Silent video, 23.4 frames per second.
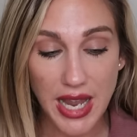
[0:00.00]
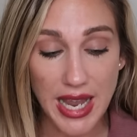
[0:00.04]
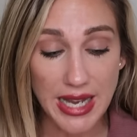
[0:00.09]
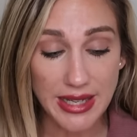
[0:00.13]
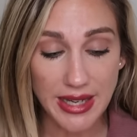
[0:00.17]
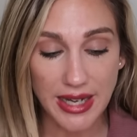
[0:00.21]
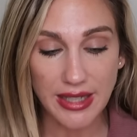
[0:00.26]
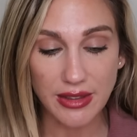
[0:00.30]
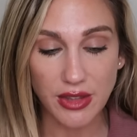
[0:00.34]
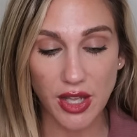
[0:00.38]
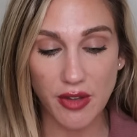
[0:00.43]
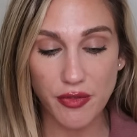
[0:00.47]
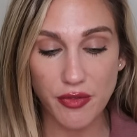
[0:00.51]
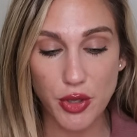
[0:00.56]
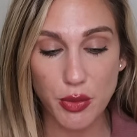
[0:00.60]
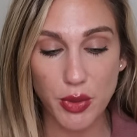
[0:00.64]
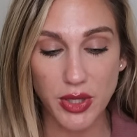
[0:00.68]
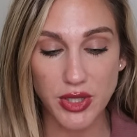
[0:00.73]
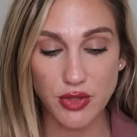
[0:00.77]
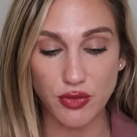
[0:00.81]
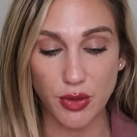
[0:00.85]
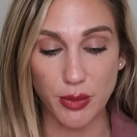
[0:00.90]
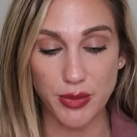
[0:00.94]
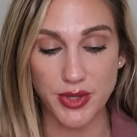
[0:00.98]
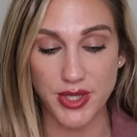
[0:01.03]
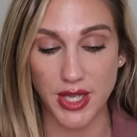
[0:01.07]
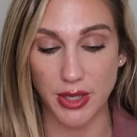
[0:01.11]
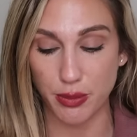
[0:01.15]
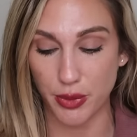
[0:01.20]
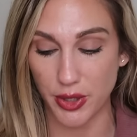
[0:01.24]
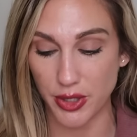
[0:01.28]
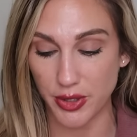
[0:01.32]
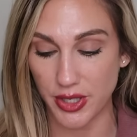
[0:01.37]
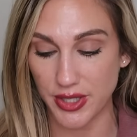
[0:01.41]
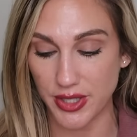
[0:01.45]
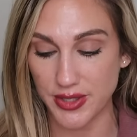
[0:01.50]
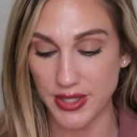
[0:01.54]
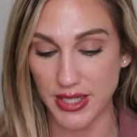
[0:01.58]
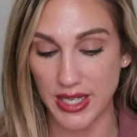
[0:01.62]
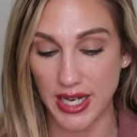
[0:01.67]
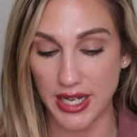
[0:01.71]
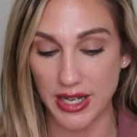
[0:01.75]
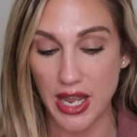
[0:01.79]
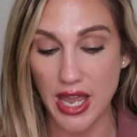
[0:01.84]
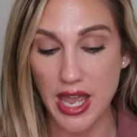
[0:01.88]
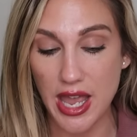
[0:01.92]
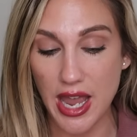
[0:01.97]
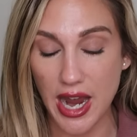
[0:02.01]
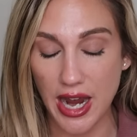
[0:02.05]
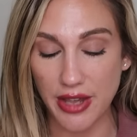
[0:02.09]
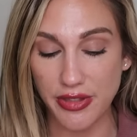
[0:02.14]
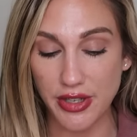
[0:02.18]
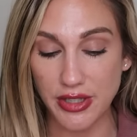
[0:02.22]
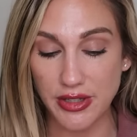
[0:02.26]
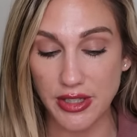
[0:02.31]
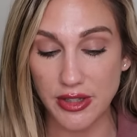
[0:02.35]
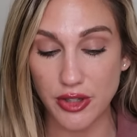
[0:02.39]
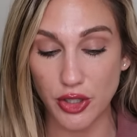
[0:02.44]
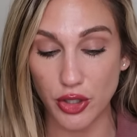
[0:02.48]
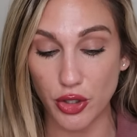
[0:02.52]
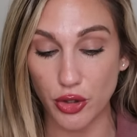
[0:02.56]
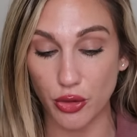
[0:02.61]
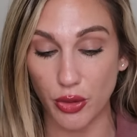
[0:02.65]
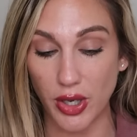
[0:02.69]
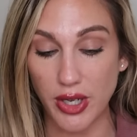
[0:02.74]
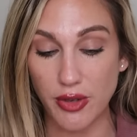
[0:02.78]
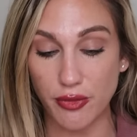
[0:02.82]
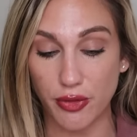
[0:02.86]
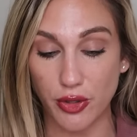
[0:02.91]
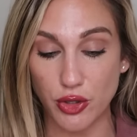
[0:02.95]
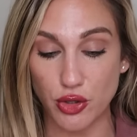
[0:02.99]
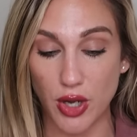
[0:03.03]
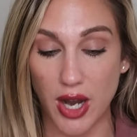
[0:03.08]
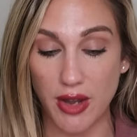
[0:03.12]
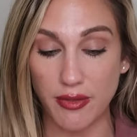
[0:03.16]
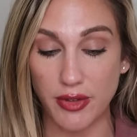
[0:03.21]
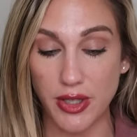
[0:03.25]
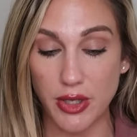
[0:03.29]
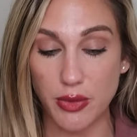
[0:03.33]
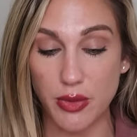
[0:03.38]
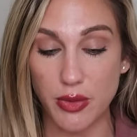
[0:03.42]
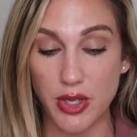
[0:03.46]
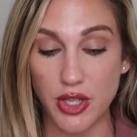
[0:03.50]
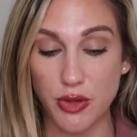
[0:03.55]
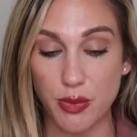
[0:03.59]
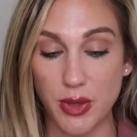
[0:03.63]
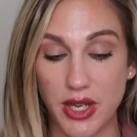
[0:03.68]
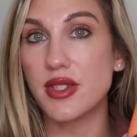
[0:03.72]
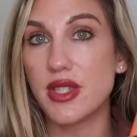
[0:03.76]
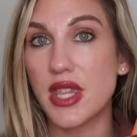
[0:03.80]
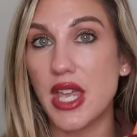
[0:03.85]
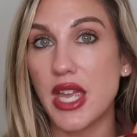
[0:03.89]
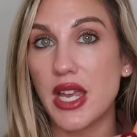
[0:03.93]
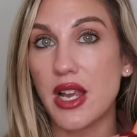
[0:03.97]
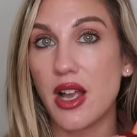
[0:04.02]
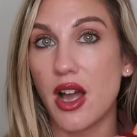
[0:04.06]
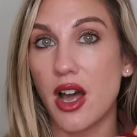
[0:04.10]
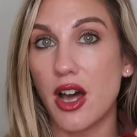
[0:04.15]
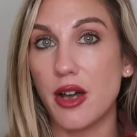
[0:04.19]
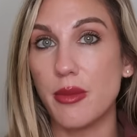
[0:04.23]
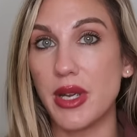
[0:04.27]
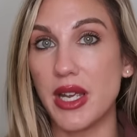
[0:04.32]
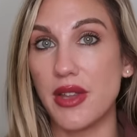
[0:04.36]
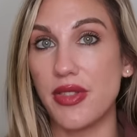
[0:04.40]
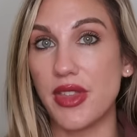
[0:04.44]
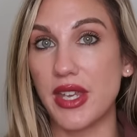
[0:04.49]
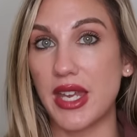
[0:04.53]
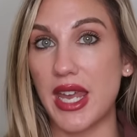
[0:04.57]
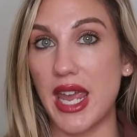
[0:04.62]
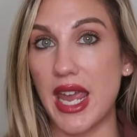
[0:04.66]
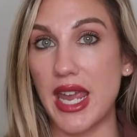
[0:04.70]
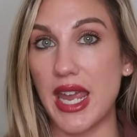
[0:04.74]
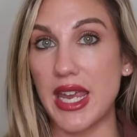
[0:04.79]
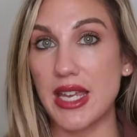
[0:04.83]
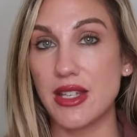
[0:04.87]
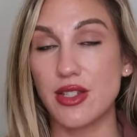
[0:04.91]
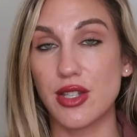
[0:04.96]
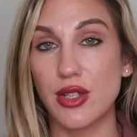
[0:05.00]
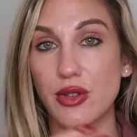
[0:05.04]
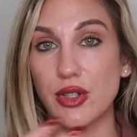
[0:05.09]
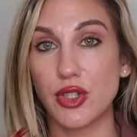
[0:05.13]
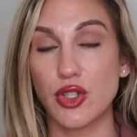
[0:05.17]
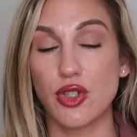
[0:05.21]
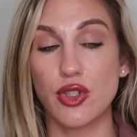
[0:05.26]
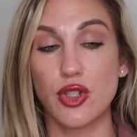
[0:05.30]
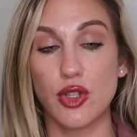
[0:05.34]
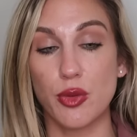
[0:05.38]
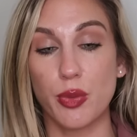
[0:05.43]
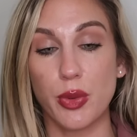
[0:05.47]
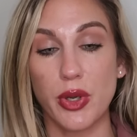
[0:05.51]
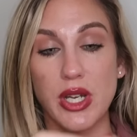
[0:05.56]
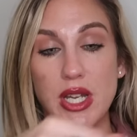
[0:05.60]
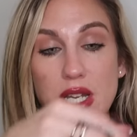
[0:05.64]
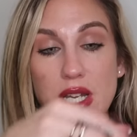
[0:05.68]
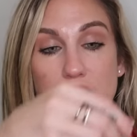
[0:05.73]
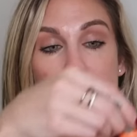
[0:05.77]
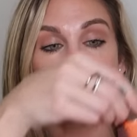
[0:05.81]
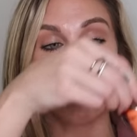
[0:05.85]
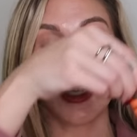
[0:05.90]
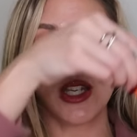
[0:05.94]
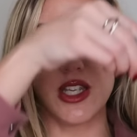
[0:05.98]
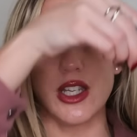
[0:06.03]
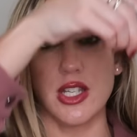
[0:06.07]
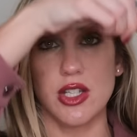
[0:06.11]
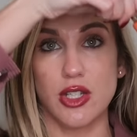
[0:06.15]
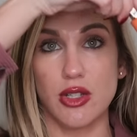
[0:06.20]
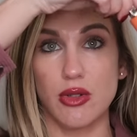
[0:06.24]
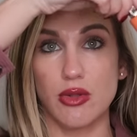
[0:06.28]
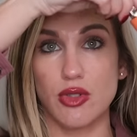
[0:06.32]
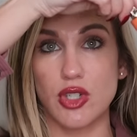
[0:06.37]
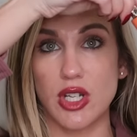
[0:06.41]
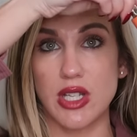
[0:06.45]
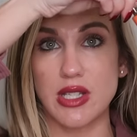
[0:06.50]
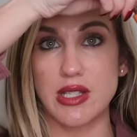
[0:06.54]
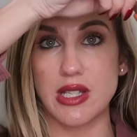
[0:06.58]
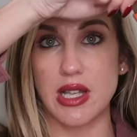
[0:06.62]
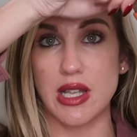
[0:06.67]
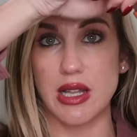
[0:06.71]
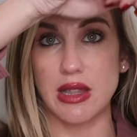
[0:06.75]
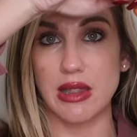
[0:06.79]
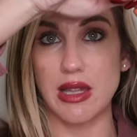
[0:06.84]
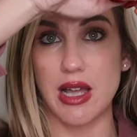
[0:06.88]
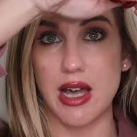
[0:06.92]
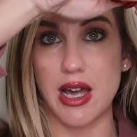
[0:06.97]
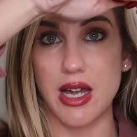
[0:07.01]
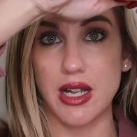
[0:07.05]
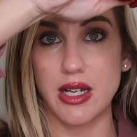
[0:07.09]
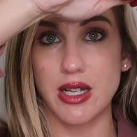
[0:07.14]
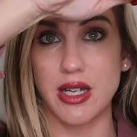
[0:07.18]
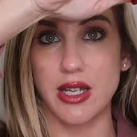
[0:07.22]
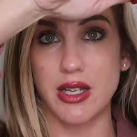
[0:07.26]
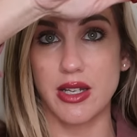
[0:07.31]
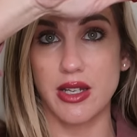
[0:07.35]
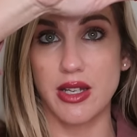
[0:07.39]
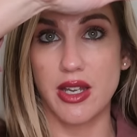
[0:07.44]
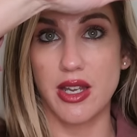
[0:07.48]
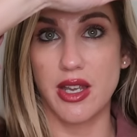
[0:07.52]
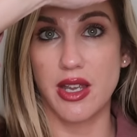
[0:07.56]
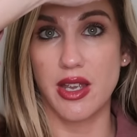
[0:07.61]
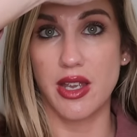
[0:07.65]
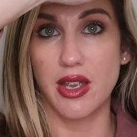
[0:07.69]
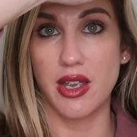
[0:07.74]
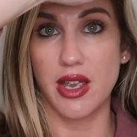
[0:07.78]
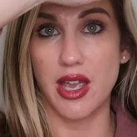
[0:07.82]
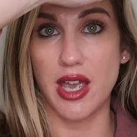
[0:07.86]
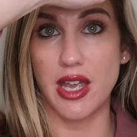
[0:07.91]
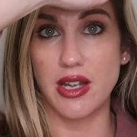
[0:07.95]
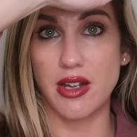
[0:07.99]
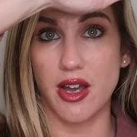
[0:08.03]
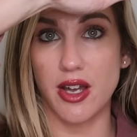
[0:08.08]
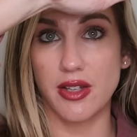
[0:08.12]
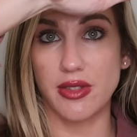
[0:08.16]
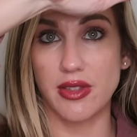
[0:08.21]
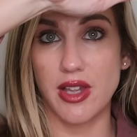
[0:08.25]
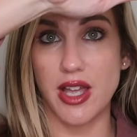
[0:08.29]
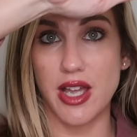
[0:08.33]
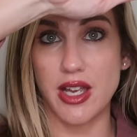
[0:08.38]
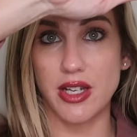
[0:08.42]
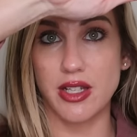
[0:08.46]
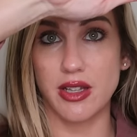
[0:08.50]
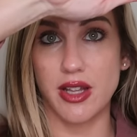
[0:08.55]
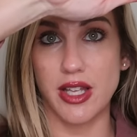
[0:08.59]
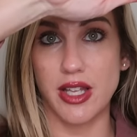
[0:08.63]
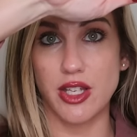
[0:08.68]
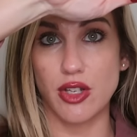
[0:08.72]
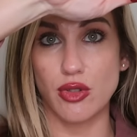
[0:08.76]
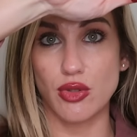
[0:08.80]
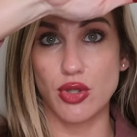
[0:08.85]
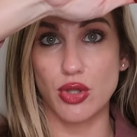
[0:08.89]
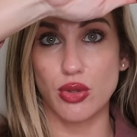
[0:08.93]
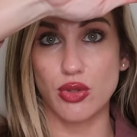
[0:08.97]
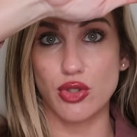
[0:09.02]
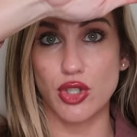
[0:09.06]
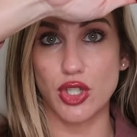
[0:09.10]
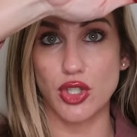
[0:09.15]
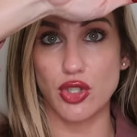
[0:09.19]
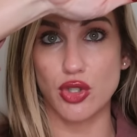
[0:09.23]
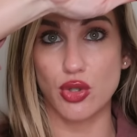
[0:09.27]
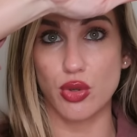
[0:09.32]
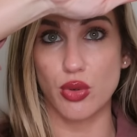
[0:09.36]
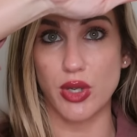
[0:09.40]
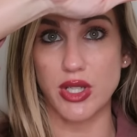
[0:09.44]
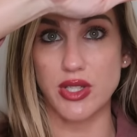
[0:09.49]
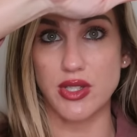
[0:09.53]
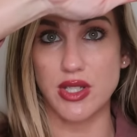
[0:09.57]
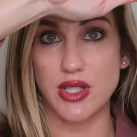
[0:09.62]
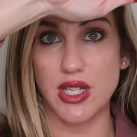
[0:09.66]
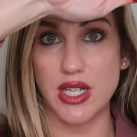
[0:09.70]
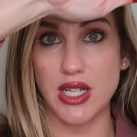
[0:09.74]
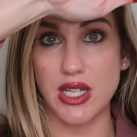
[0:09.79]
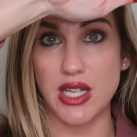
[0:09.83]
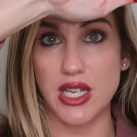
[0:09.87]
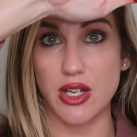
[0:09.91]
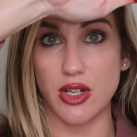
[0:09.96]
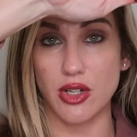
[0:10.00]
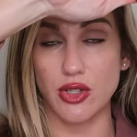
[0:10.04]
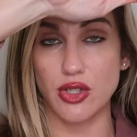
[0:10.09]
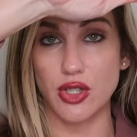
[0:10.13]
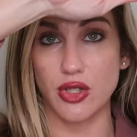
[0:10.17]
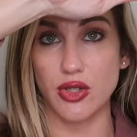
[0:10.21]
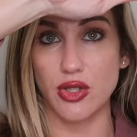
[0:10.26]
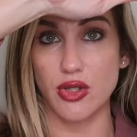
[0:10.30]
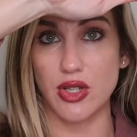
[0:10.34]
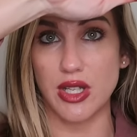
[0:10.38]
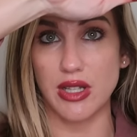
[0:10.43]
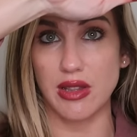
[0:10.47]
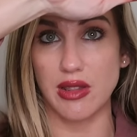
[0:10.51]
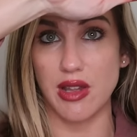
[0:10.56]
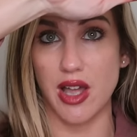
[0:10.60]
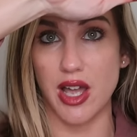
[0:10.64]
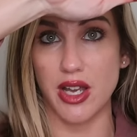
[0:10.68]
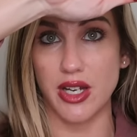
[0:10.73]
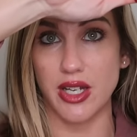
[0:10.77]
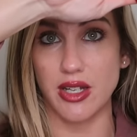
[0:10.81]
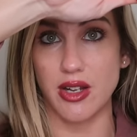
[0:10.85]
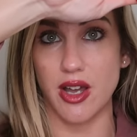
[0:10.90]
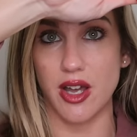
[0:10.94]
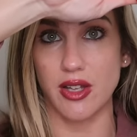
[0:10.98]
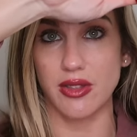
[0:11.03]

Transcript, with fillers: And I love the ones from Scentbird because, again, I think that they're great for traveling with because they come in the case, so it's super easy. You just lock and unlock, like you just twist it here so you can lock and